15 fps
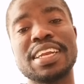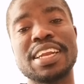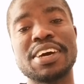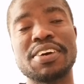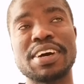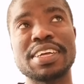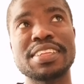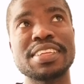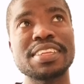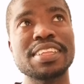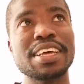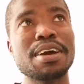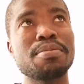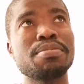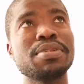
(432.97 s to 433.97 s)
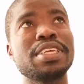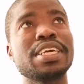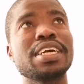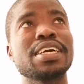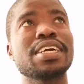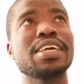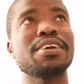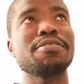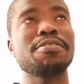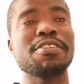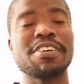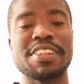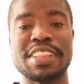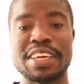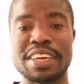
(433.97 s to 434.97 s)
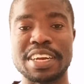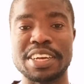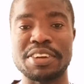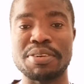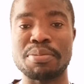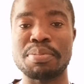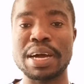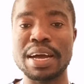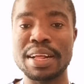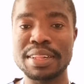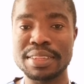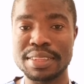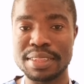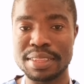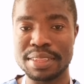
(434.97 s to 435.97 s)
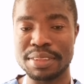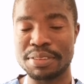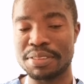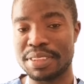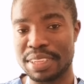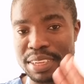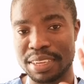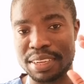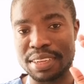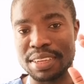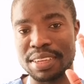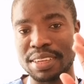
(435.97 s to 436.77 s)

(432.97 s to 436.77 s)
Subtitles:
Now, assessor, I'm checking for the radial pulse using